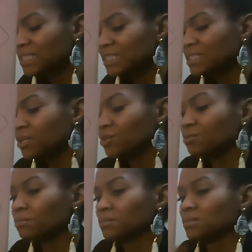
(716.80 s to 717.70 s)
it's like
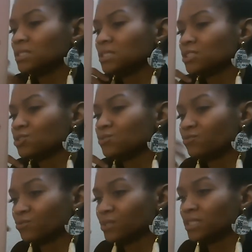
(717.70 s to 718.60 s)
you need to
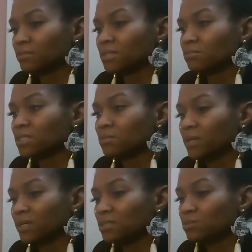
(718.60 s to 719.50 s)
free up some
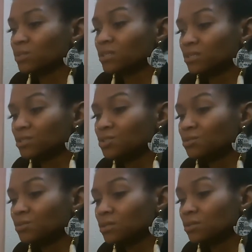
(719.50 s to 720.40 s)
space within
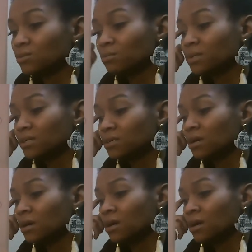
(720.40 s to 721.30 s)
you a little bit
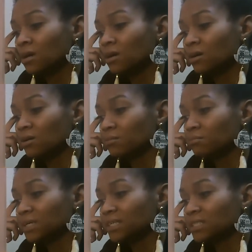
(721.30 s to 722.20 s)

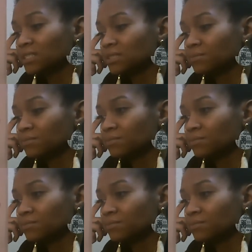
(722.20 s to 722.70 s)
um, and